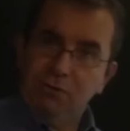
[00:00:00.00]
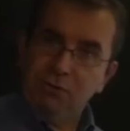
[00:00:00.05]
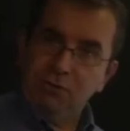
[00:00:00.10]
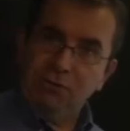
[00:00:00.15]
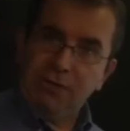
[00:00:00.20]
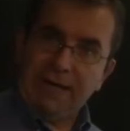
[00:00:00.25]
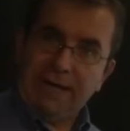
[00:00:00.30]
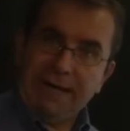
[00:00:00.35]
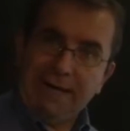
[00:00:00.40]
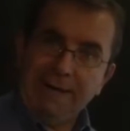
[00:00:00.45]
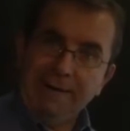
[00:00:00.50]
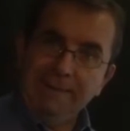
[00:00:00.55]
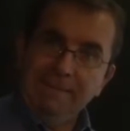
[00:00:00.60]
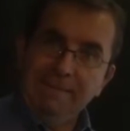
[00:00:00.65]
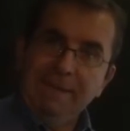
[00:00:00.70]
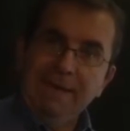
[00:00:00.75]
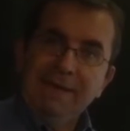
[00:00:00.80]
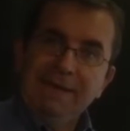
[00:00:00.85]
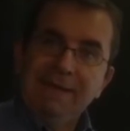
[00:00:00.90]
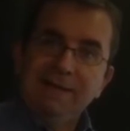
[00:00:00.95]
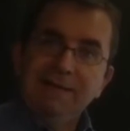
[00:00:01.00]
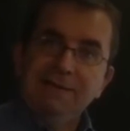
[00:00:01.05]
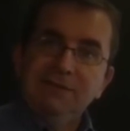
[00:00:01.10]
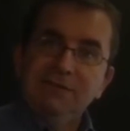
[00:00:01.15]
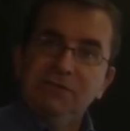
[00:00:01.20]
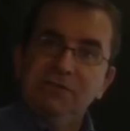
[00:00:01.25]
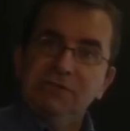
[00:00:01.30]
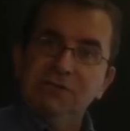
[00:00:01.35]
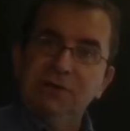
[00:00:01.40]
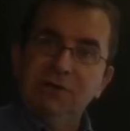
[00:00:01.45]
okay.
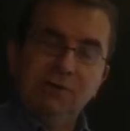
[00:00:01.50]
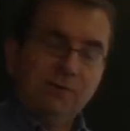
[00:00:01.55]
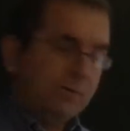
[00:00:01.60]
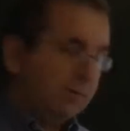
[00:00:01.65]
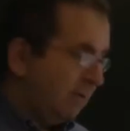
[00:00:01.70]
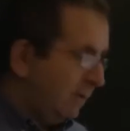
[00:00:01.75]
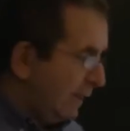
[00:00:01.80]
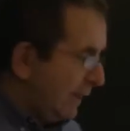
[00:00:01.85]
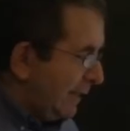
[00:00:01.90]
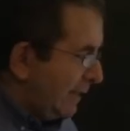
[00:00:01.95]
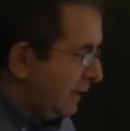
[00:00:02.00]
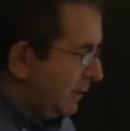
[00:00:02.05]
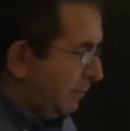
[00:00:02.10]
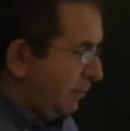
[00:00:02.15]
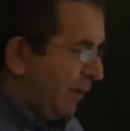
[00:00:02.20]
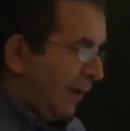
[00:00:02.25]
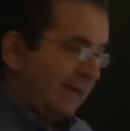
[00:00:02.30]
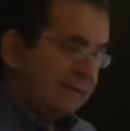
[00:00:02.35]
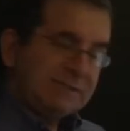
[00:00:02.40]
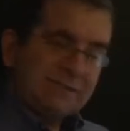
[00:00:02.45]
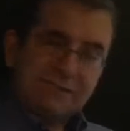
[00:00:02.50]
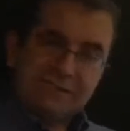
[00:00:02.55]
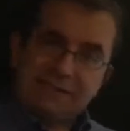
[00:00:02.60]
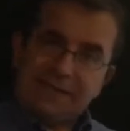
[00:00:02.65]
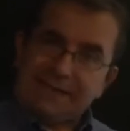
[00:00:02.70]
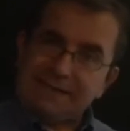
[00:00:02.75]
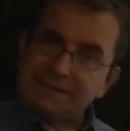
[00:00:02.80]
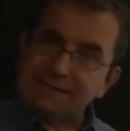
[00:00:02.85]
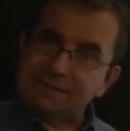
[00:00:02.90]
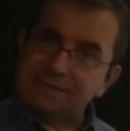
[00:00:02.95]
So the process
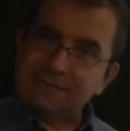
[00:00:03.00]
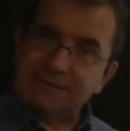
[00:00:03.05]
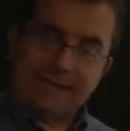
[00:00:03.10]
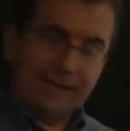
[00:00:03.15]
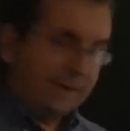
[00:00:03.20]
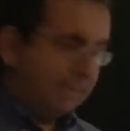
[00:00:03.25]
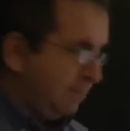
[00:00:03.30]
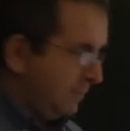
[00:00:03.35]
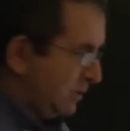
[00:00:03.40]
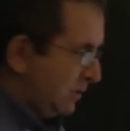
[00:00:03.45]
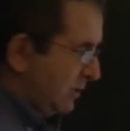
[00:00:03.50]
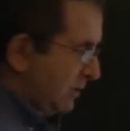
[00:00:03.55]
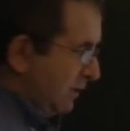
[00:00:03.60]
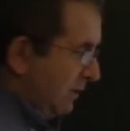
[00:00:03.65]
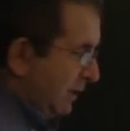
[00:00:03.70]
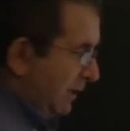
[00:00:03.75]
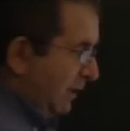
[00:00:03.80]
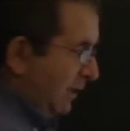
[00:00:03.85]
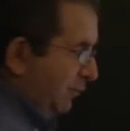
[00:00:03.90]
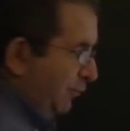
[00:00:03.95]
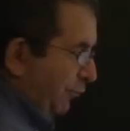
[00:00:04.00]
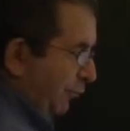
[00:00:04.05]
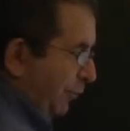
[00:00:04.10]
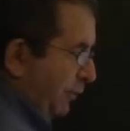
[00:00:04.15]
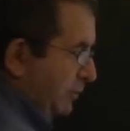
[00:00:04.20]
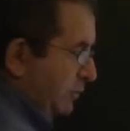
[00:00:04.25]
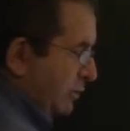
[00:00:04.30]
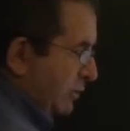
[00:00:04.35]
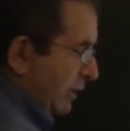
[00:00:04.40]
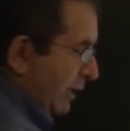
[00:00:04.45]
has steps.
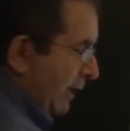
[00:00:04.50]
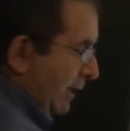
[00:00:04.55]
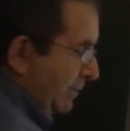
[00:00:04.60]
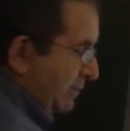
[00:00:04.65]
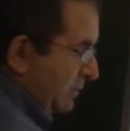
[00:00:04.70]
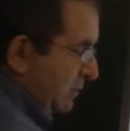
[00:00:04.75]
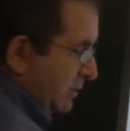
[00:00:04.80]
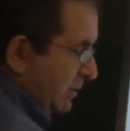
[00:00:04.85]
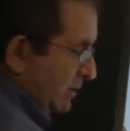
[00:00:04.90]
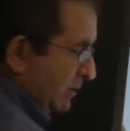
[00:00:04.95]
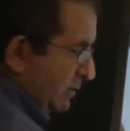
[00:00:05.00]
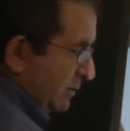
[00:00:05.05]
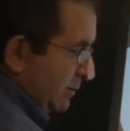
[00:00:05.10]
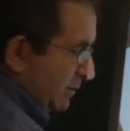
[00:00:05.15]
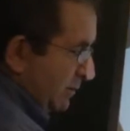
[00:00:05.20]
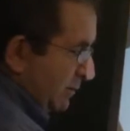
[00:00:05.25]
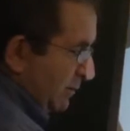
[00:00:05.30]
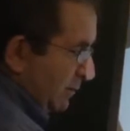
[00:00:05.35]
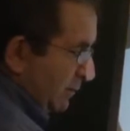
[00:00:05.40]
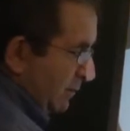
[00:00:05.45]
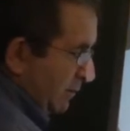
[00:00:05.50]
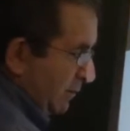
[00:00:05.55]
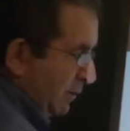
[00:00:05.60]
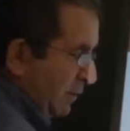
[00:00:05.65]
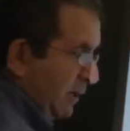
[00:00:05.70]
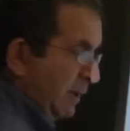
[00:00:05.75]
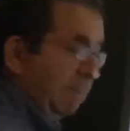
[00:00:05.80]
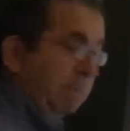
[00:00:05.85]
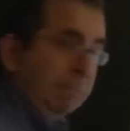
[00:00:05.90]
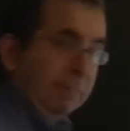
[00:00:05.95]
First comes
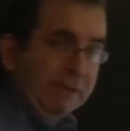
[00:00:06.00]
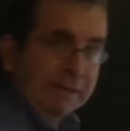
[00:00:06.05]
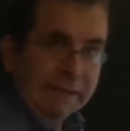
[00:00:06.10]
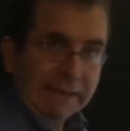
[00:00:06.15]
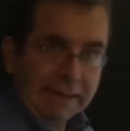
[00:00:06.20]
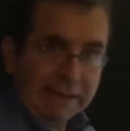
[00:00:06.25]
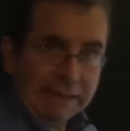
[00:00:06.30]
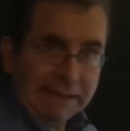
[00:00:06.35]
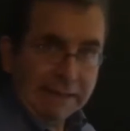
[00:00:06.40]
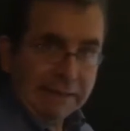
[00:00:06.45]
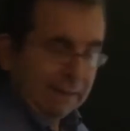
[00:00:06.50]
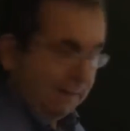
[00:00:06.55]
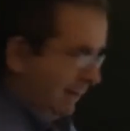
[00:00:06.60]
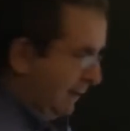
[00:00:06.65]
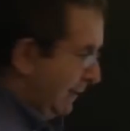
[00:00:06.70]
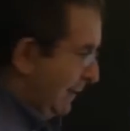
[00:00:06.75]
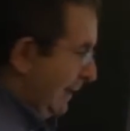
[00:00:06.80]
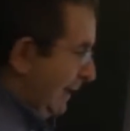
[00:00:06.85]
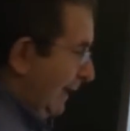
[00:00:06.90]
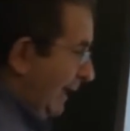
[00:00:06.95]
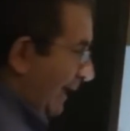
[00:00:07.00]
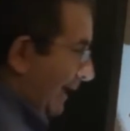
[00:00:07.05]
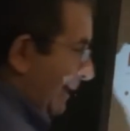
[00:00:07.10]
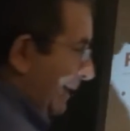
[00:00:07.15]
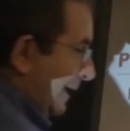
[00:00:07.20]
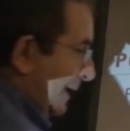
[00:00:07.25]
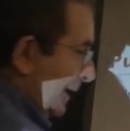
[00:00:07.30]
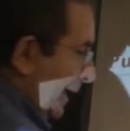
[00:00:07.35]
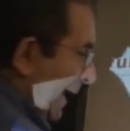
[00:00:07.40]
the bling, and then